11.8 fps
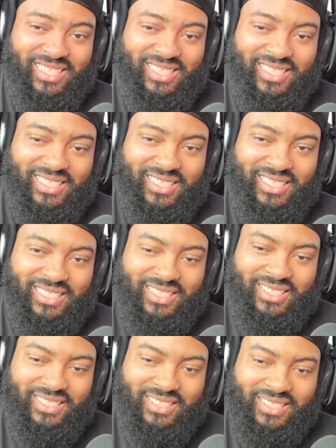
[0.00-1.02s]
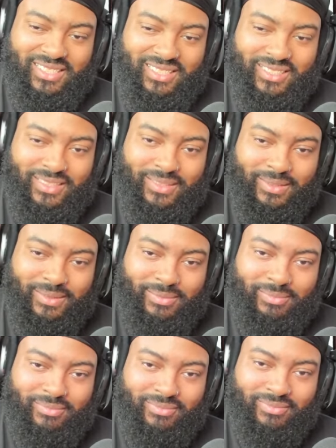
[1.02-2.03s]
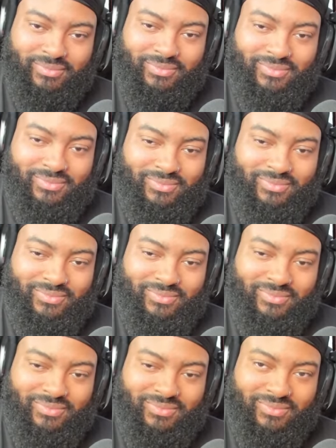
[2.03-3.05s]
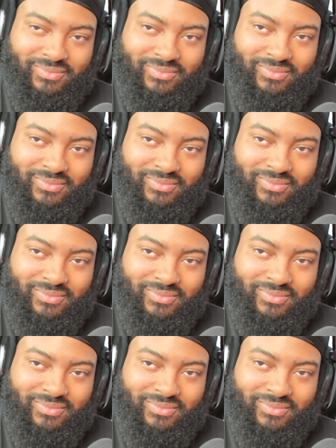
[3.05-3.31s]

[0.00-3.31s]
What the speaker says: No one is speaking in this clip.